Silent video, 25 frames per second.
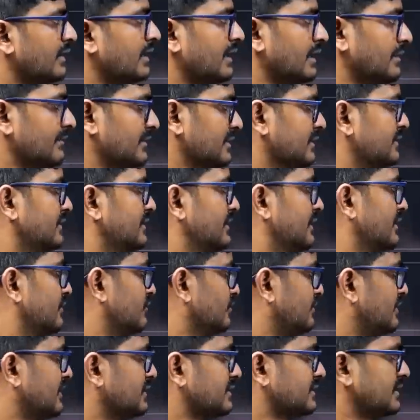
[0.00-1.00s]
Yeah, I mean
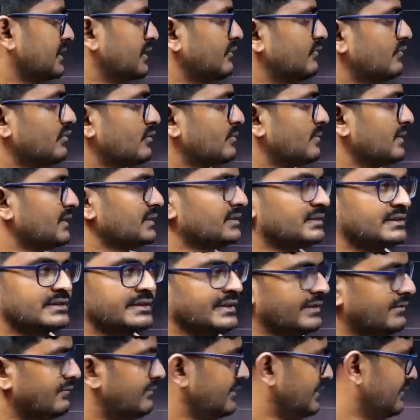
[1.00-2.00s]
K2 plus K4 plus
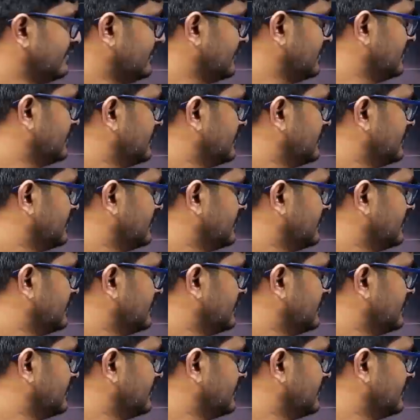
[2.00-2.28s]
K5.